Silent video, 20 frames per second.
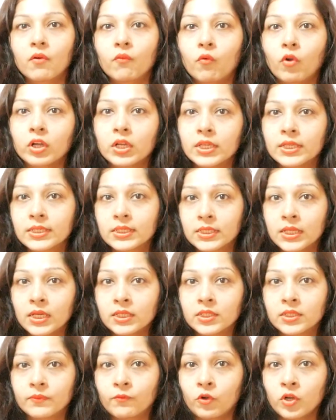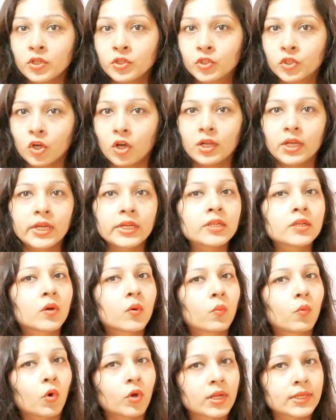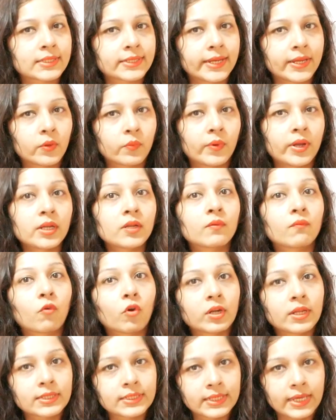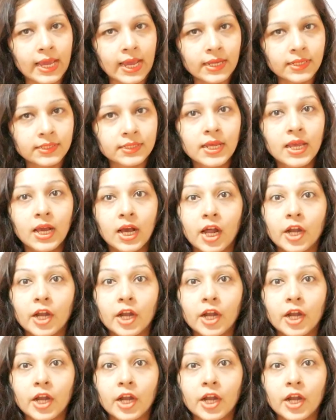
what is solid, what is liquid, what is gas.